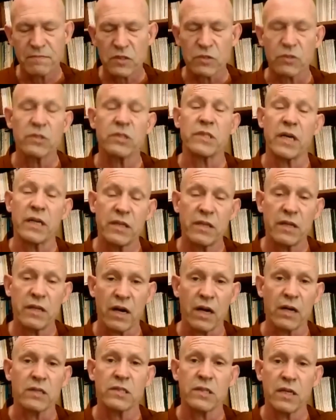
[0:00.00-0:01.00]
So study the
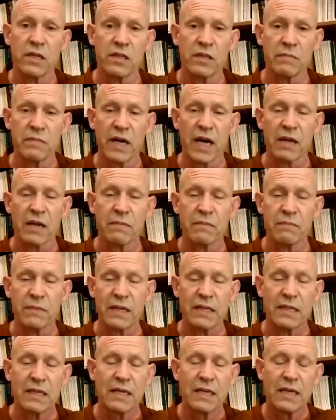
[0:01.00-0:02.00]
heart, study the mind,
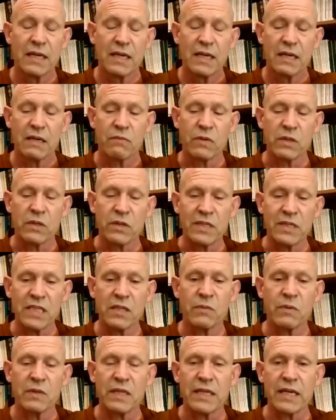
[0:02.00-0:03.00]
but when you're
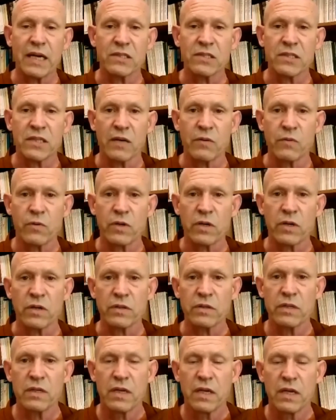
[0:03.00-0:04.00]
dealing with the outside
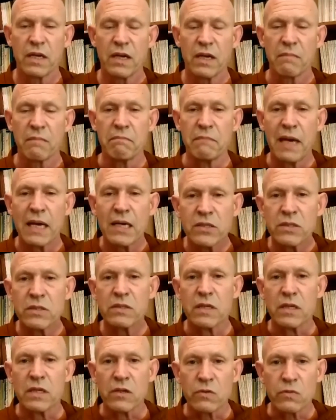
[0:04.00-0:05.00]
world, make
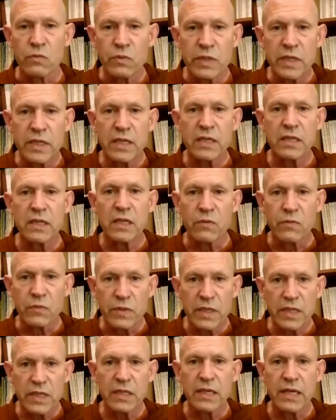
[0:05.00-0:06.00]
sure that you're really,
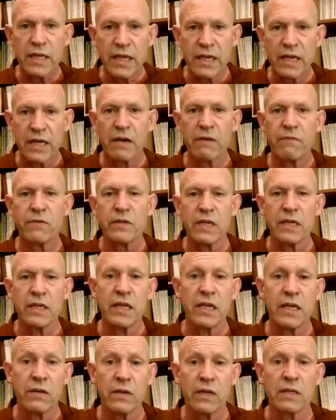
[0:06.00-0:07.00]
really carefully
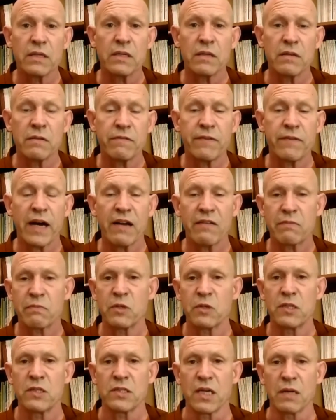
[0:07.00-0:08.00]
adhering to the 5
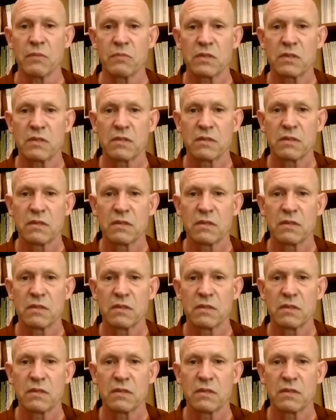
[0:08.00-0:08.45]
precepts,